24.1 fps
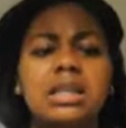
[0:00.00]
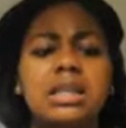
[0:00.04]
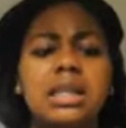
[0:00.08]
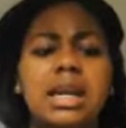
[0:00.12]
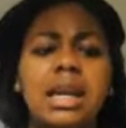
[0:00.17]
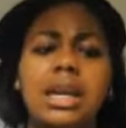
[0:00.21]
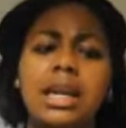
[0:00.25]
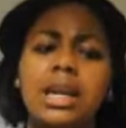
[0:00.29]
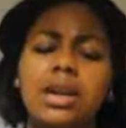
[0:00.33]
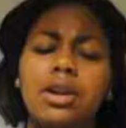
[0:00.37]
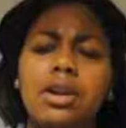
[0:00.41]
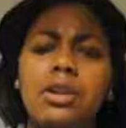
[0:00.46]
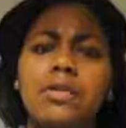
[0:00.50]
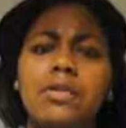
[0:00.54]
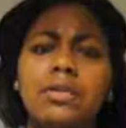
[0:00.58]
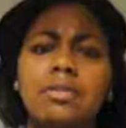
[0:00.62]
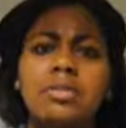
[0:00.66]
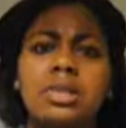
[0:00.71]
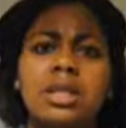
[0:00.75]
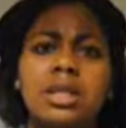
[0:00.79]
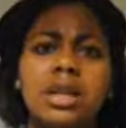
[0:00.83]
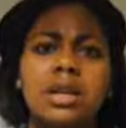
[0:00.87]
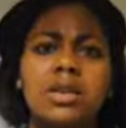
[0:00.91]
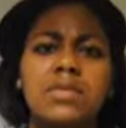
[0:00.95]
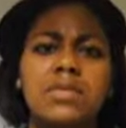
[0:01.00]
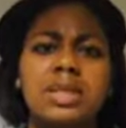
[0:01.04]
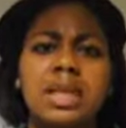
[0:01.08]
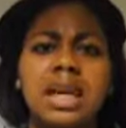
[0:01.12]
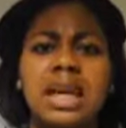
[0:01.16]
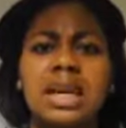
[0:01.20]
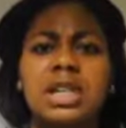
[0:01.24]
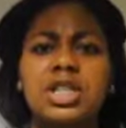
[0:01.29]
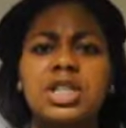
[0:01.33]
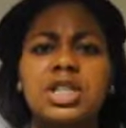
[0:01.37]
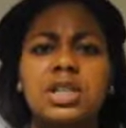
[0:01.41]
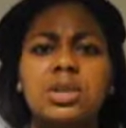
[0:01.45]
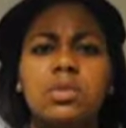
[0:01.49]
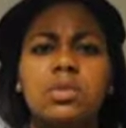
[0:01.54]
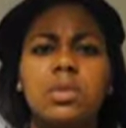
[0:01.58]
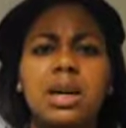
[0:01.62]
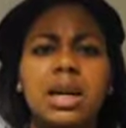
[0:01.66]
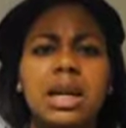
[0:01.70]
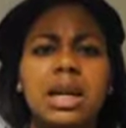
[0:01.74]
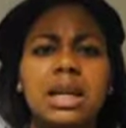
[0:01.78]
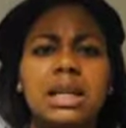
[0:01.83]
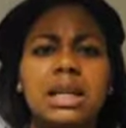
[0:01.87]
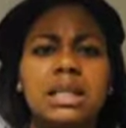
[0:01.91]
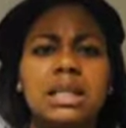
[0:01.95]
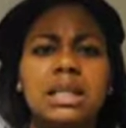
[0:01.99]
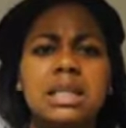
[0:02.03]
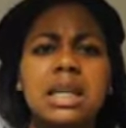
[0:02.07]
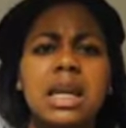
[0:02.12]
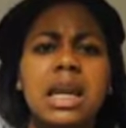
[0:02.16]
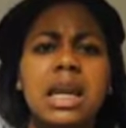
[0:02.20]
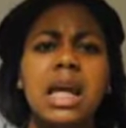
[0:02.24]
take care of themselves hygiene-wise